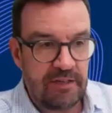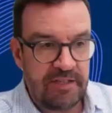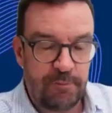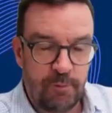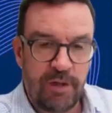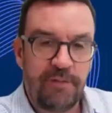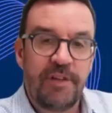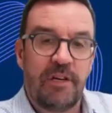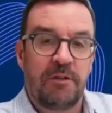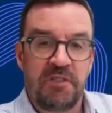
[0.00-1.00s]
one of
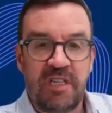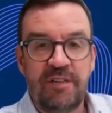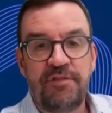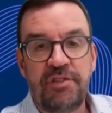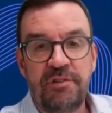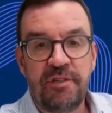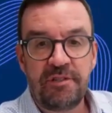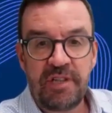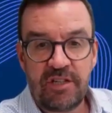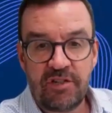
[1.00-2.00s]
those gives you those
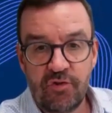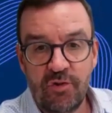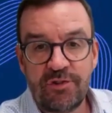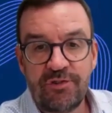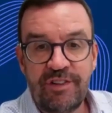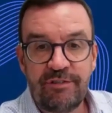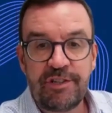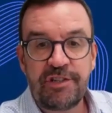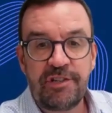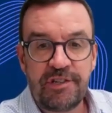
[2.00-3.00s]
extraordinary
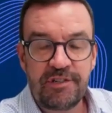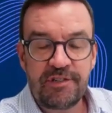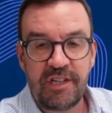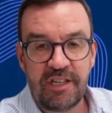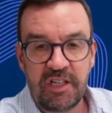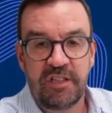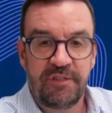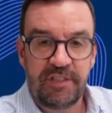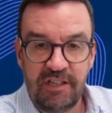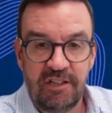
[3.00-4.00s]
returns, it will cover the
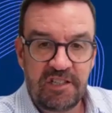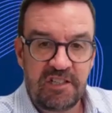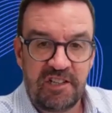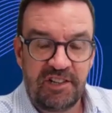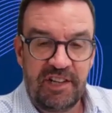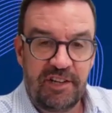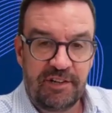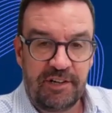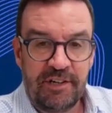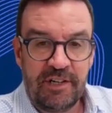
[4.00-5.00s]
losses on the
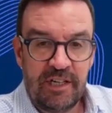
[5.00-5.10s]
other.